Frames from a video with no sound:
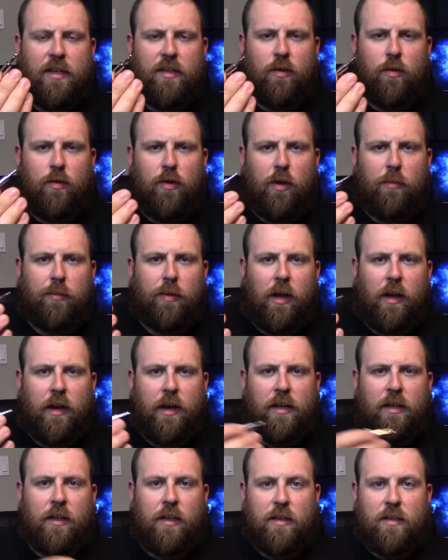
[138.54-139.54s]
so you can plug it
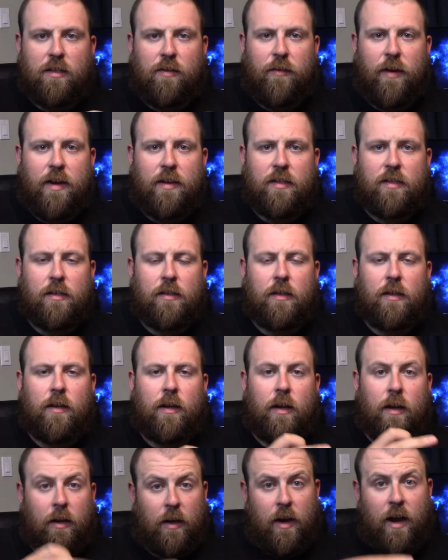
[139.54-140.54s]
into this device,
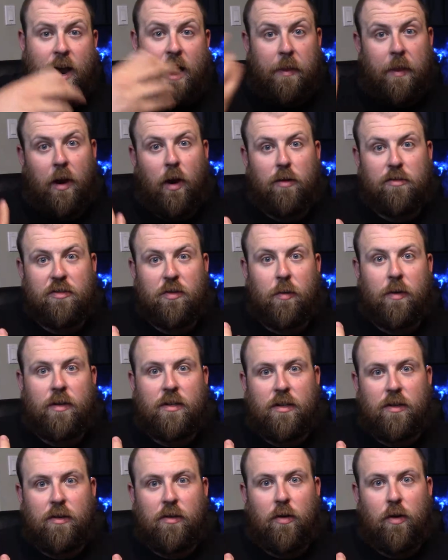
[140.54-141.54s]
and then also
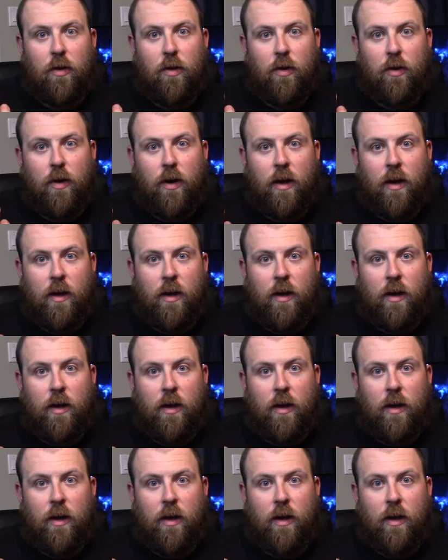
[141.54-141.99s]
into your